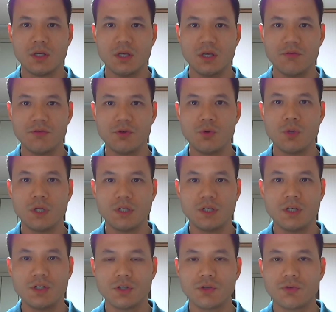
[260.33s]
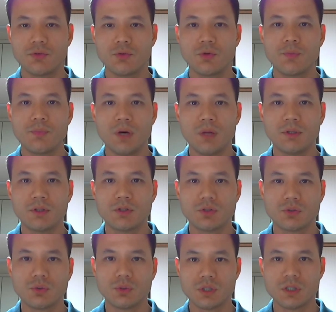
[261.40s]
if you are teaching through the public
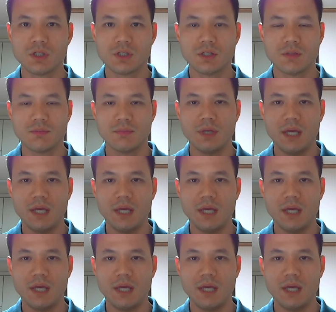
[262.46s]
school system,